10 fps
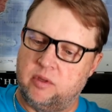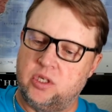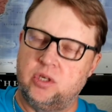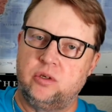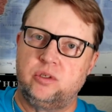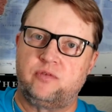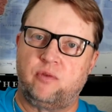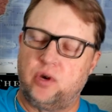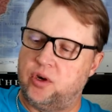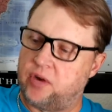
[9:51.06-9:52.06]
use
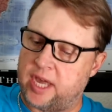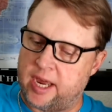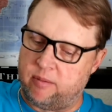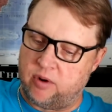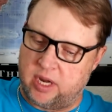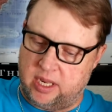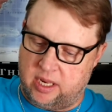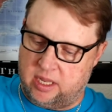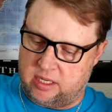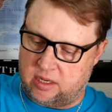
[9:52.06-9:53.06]
for your camera,
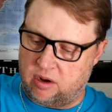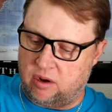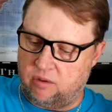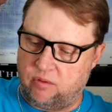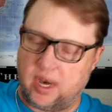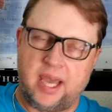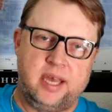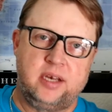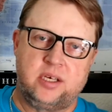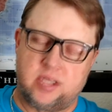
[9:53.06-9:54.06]
and it's all
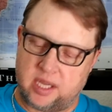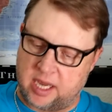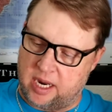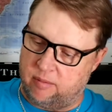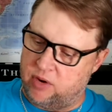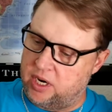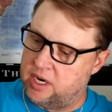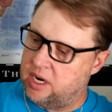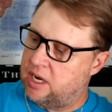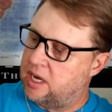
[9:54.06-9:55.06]
related to the camera.
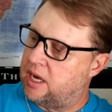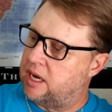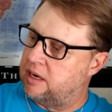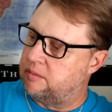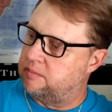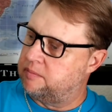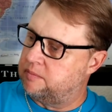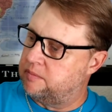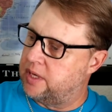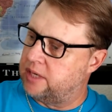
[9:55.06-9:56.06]

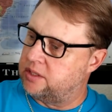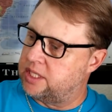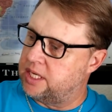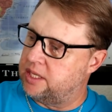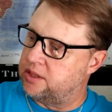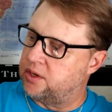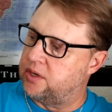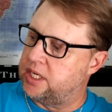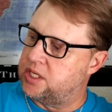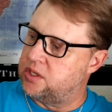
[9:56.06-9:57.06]
There's the
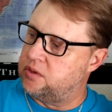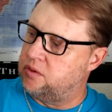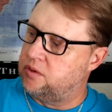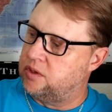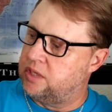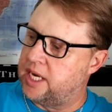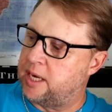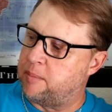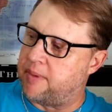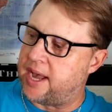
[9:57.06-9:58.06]
32
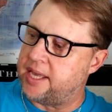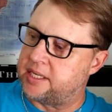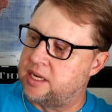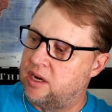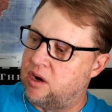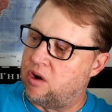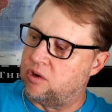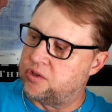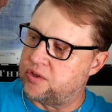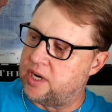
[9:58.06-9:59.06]
gigabyte
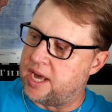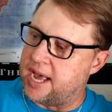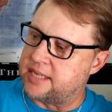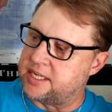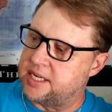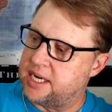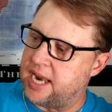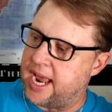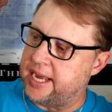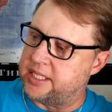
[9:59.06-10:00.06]
Ultra
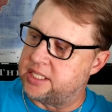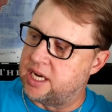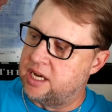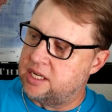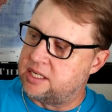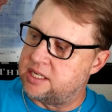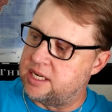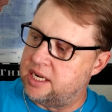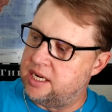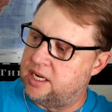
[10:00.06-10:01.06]

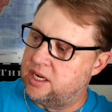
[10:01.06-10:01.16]
SDHC